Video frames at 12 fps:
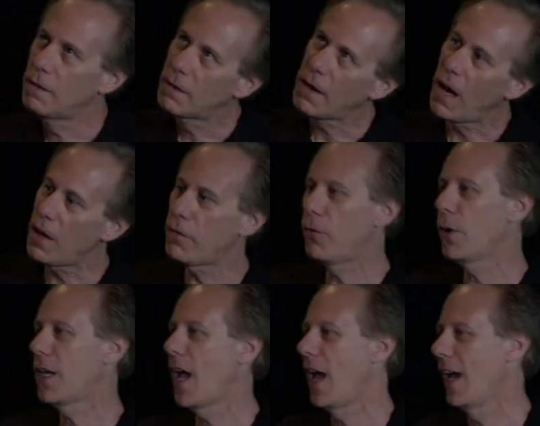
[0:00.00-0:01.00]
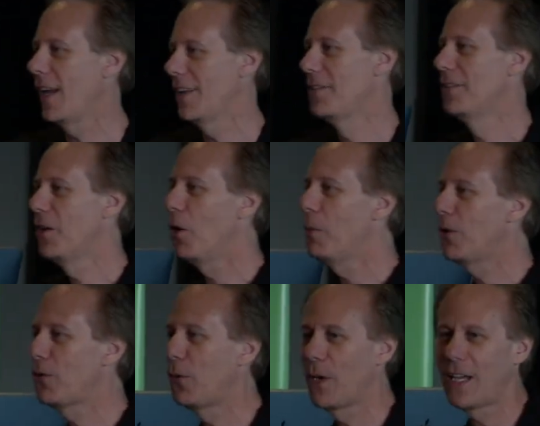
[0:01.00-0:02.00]
kind of 4K,
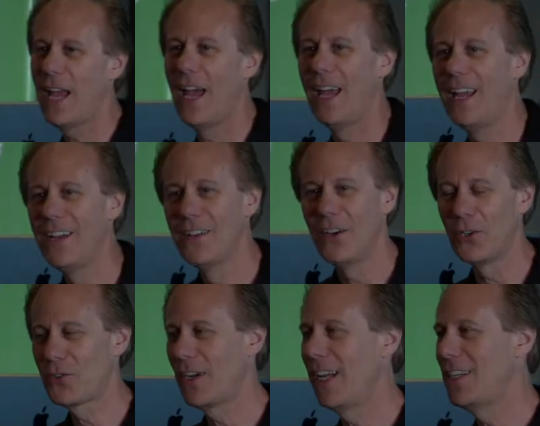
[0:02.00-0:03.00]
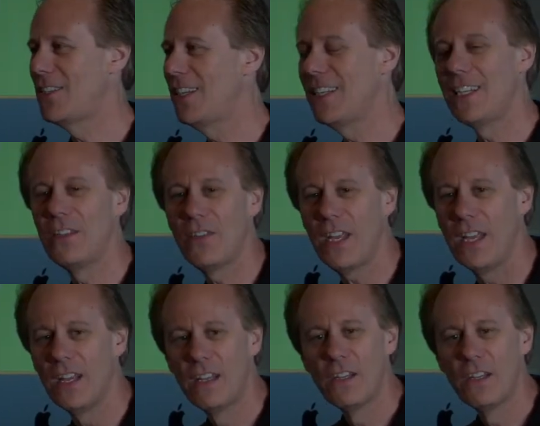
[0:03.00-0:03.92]
almost 4K Ultra HD TV.